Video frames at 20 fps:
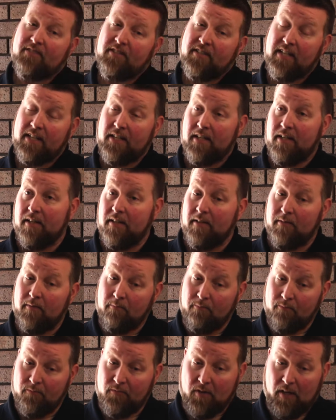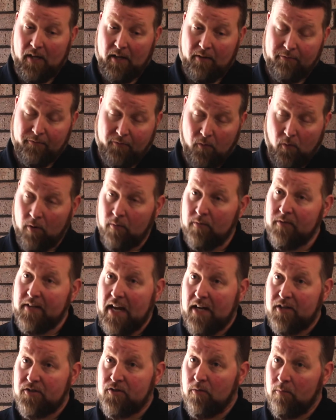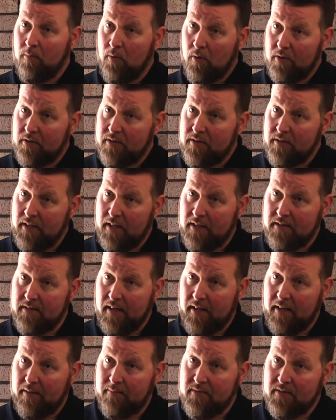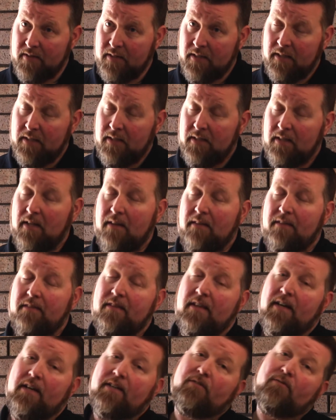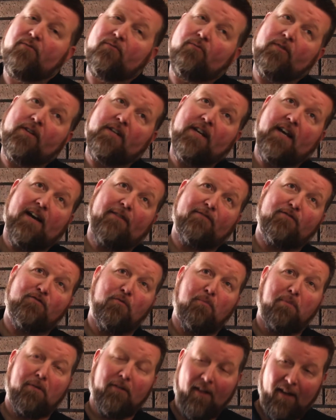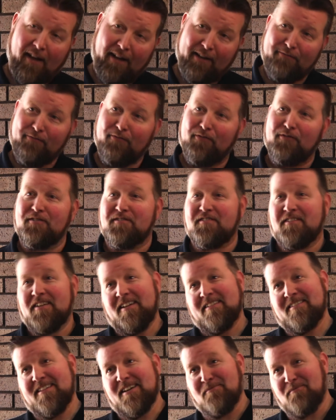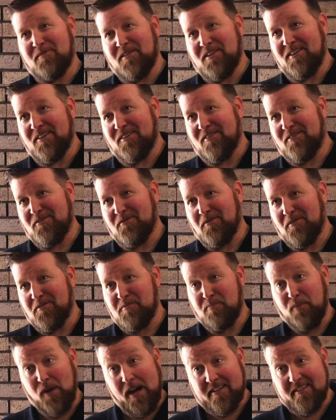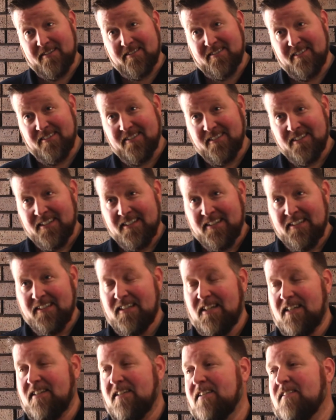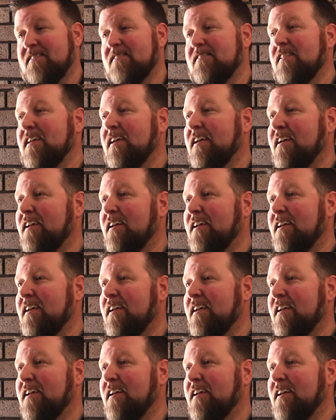to take 4 national board exams, and then we have to apply for the state that we are going to practice in, and then